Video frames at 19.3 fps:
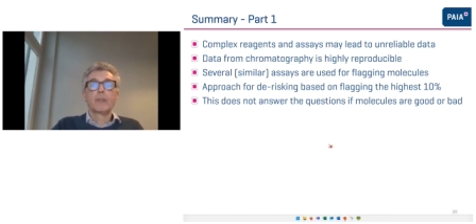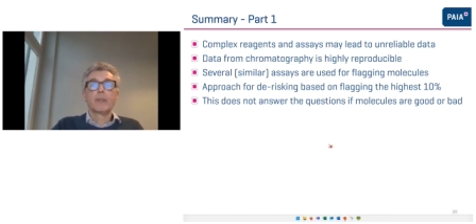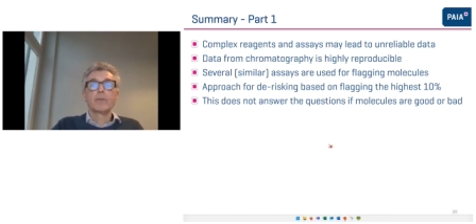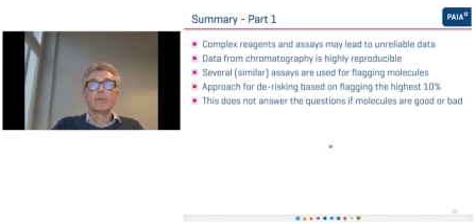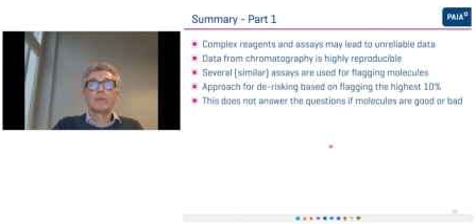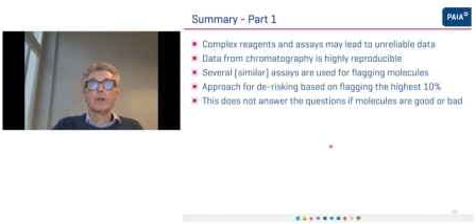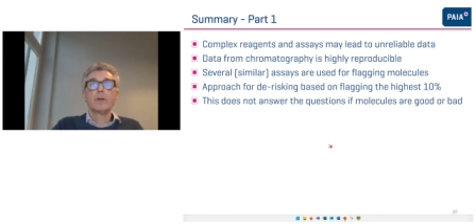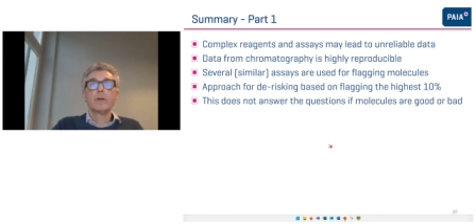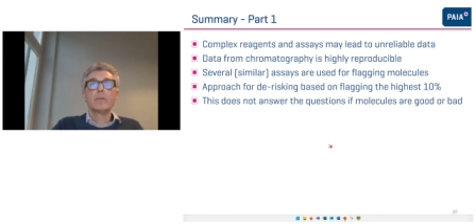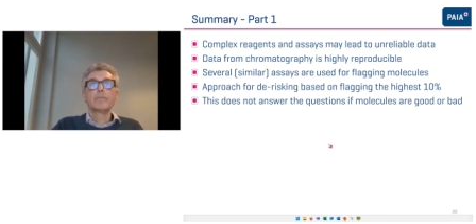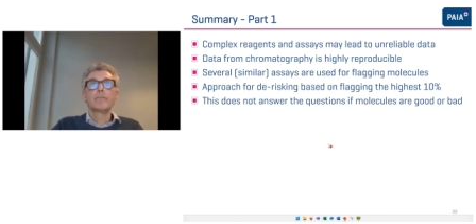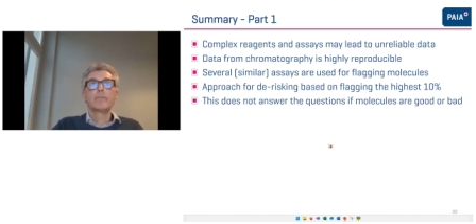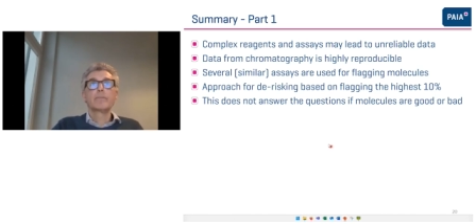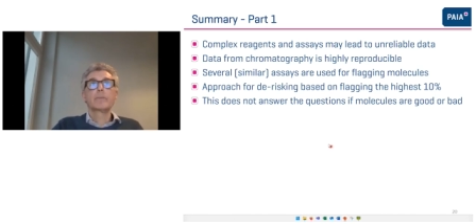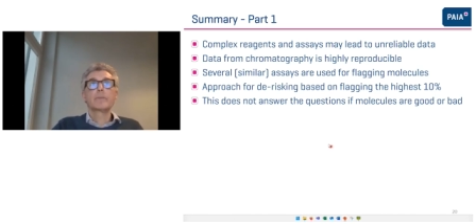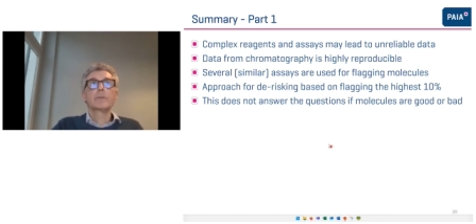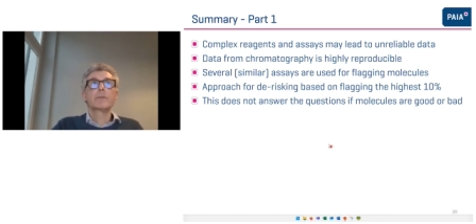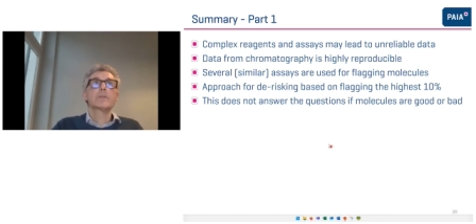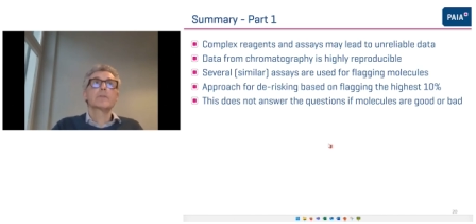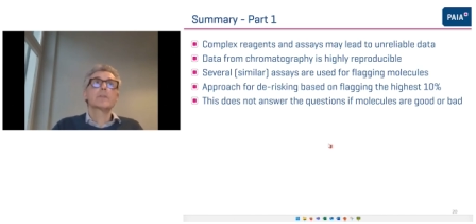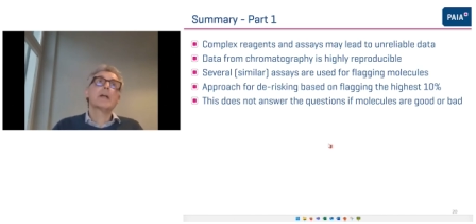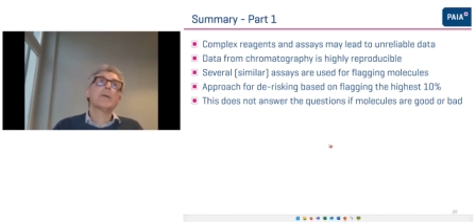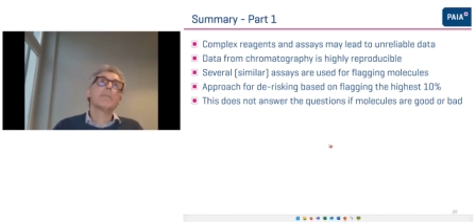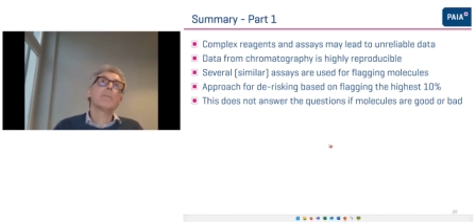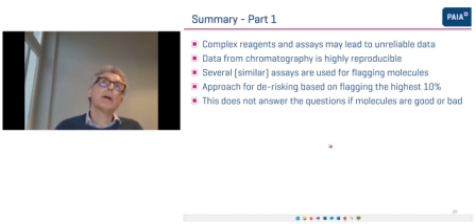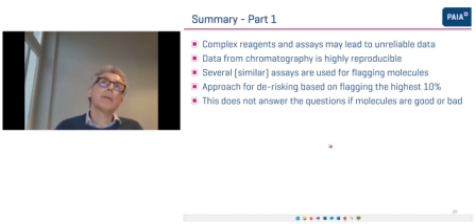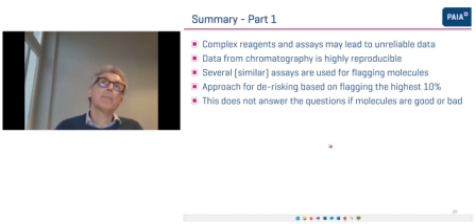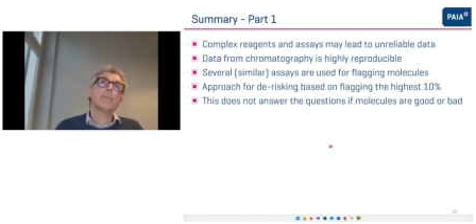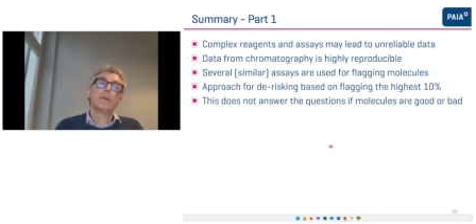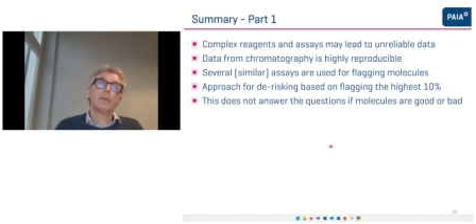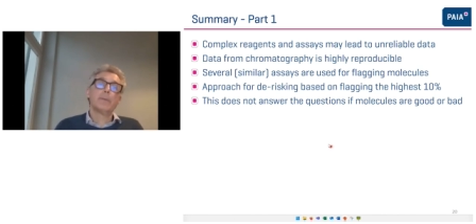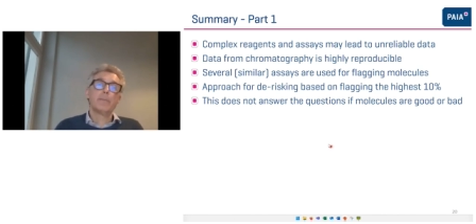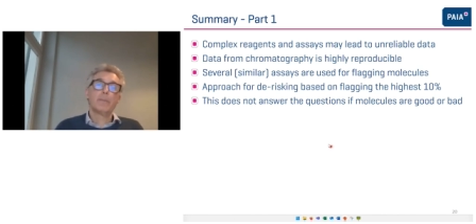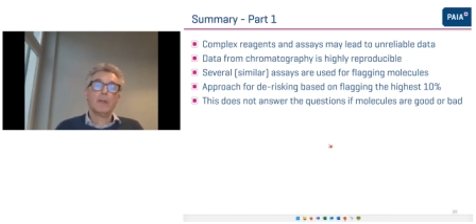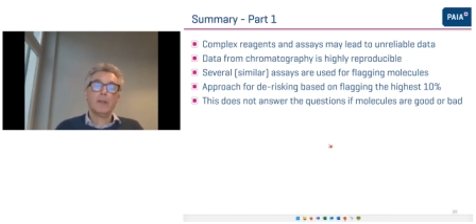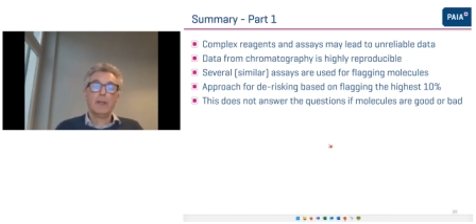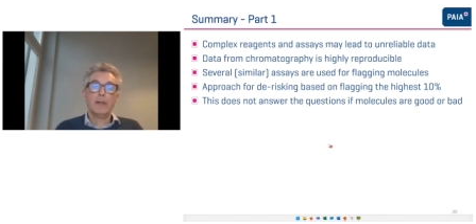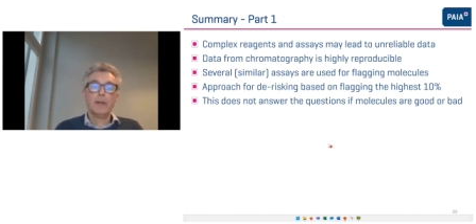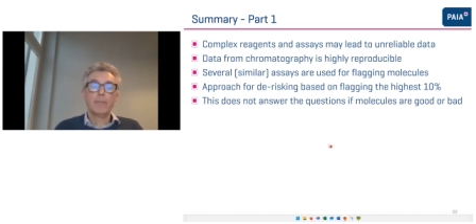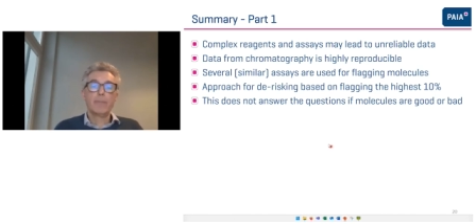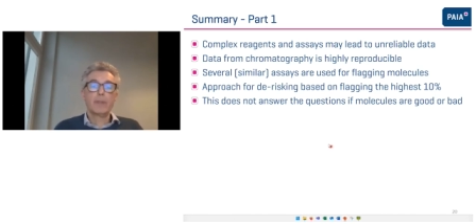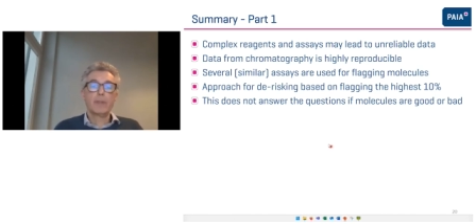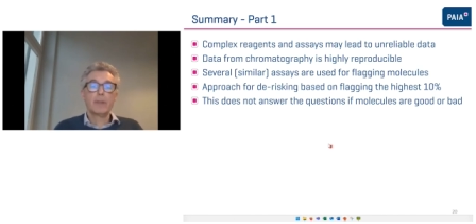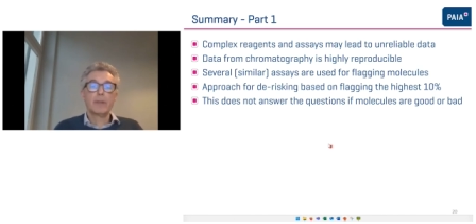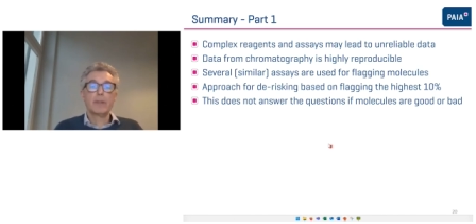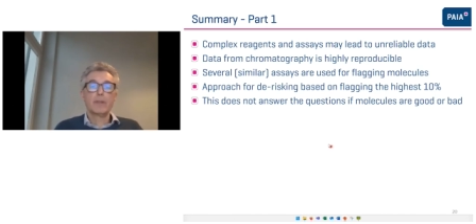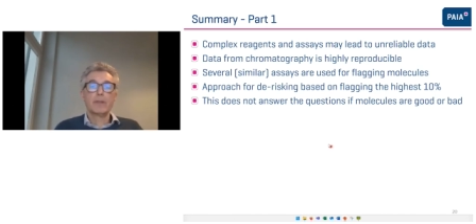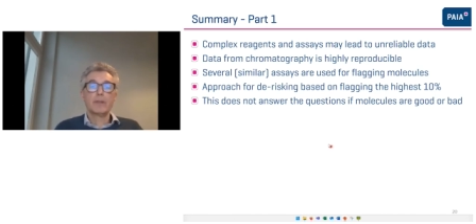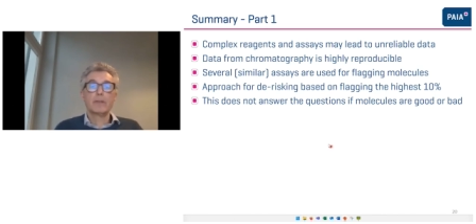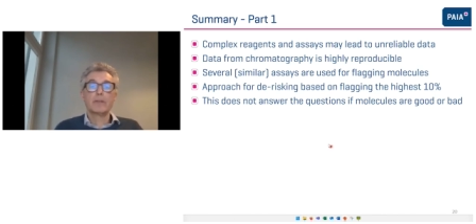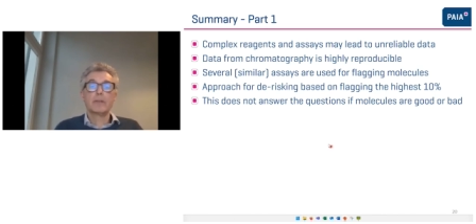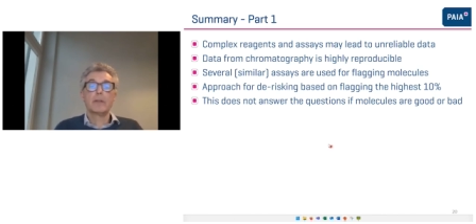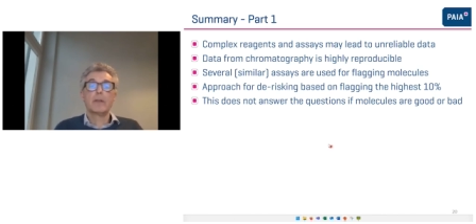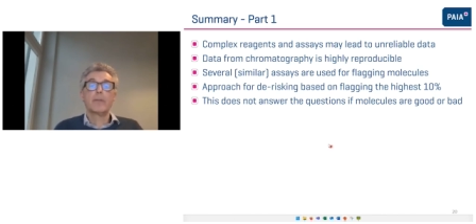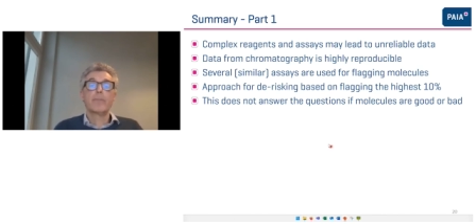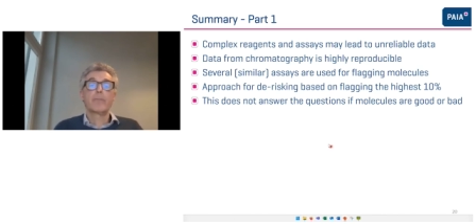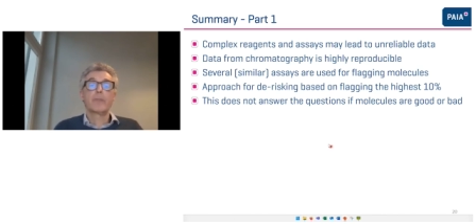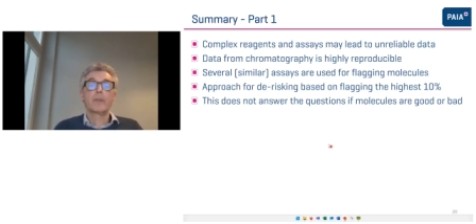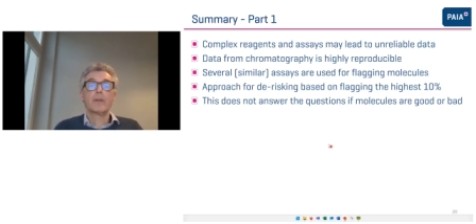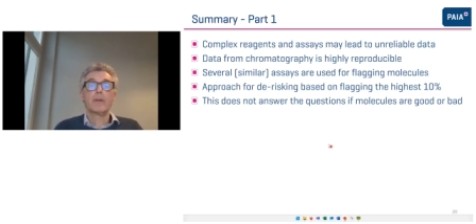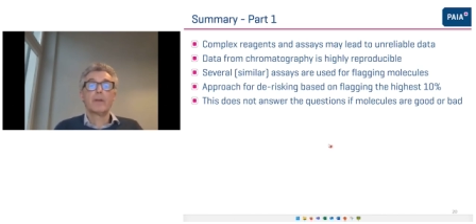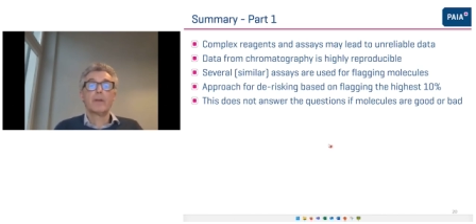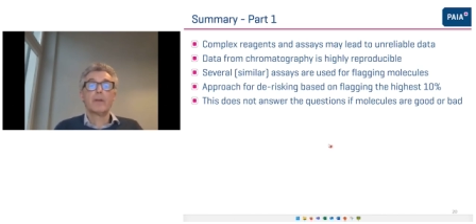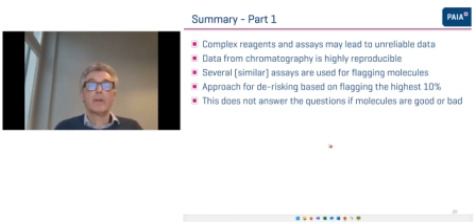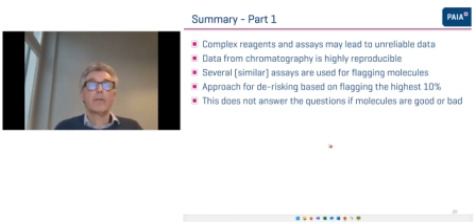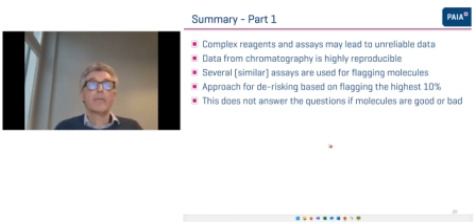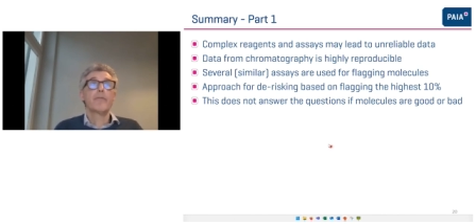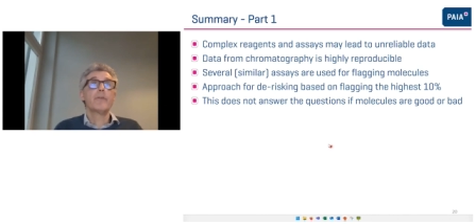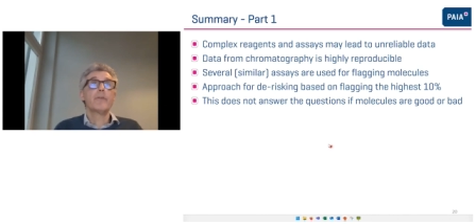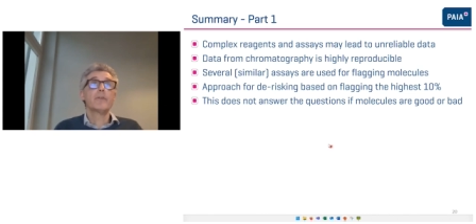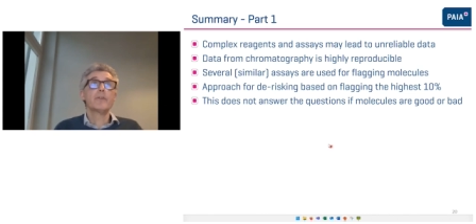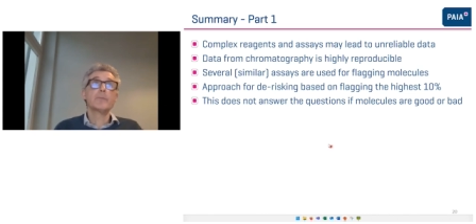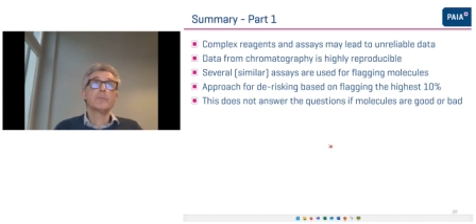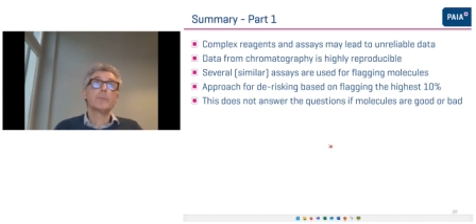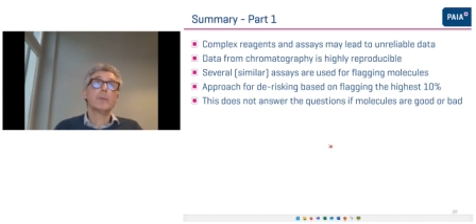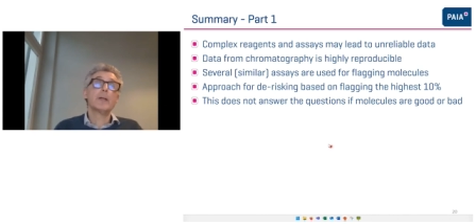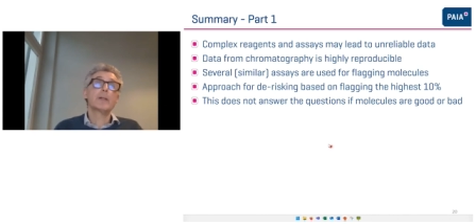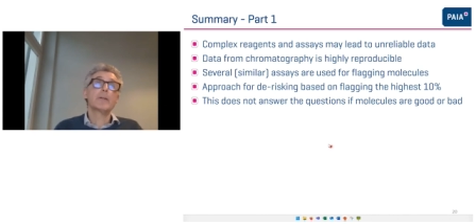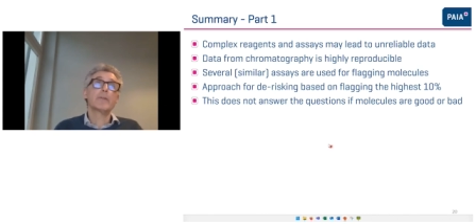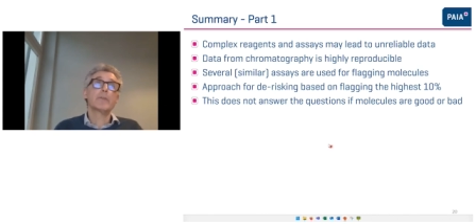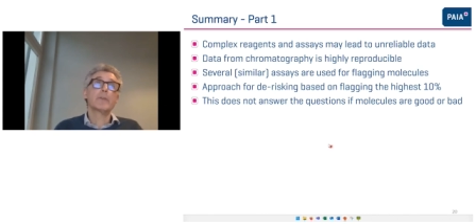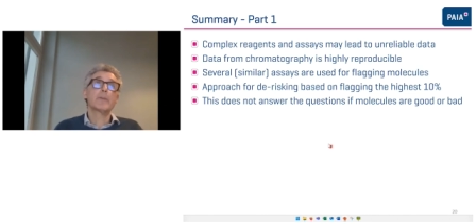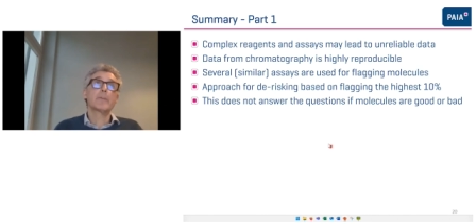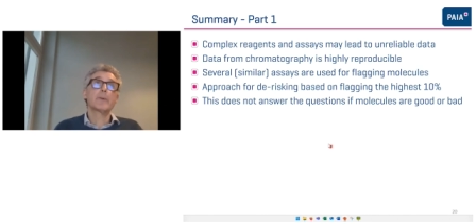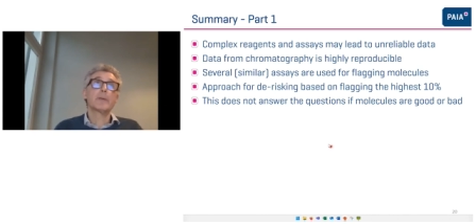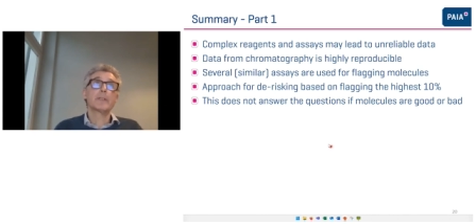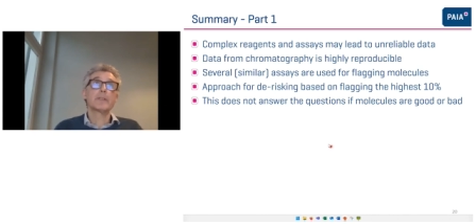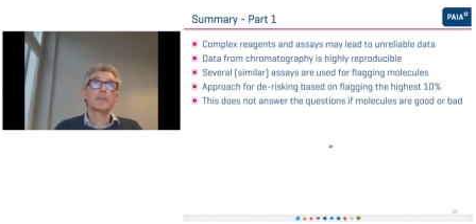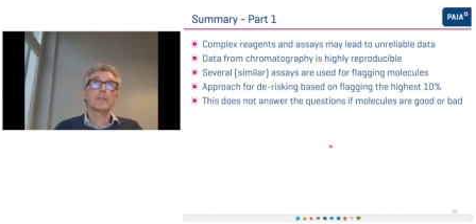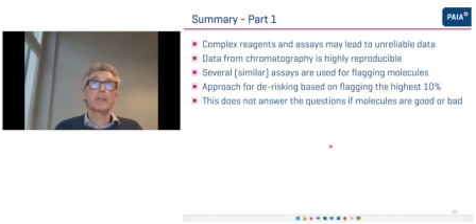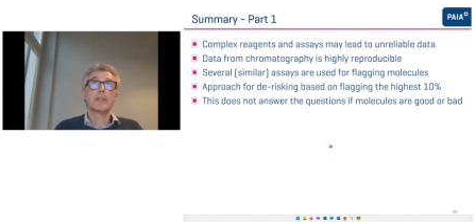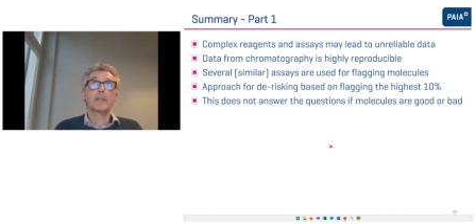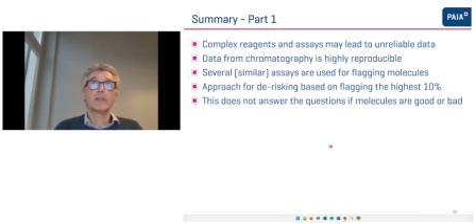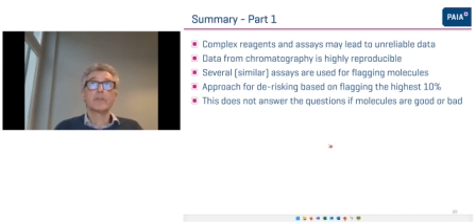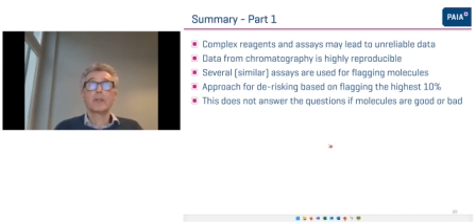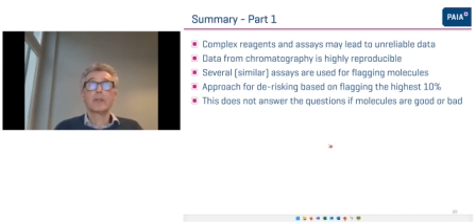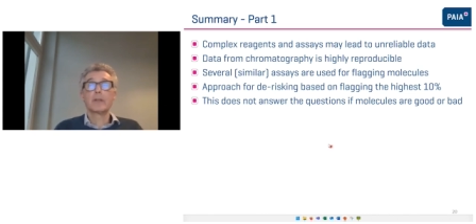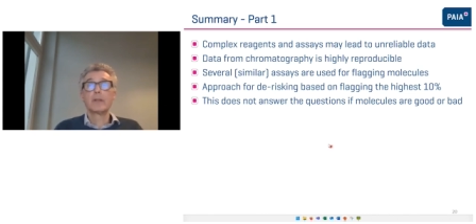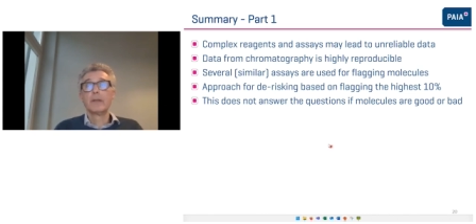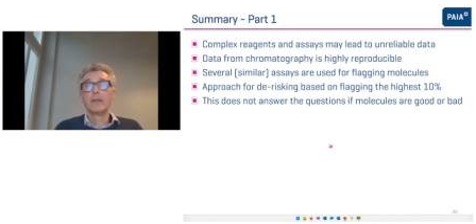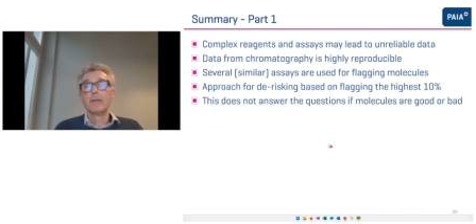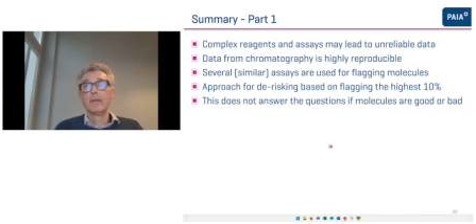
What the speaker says: So to sum up this first part of the presentation,